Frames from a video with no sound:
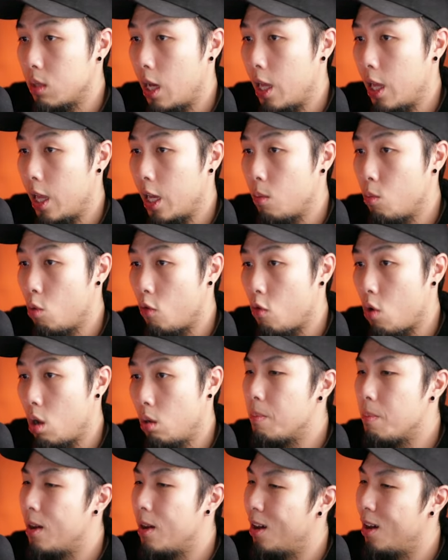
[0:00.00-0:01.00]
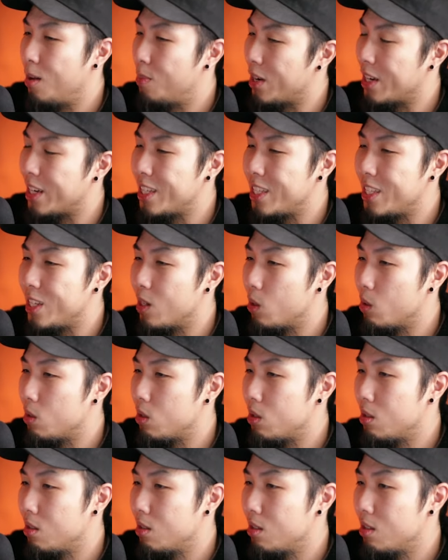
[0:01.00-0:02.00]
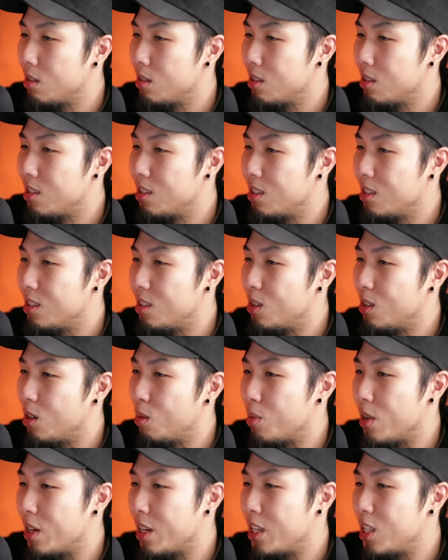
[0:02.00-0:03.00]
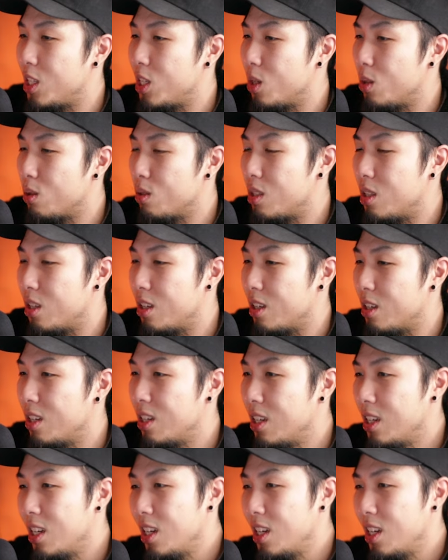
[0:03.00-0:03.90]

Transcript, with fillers: I like him overall. Brachydios. Brachydios. The,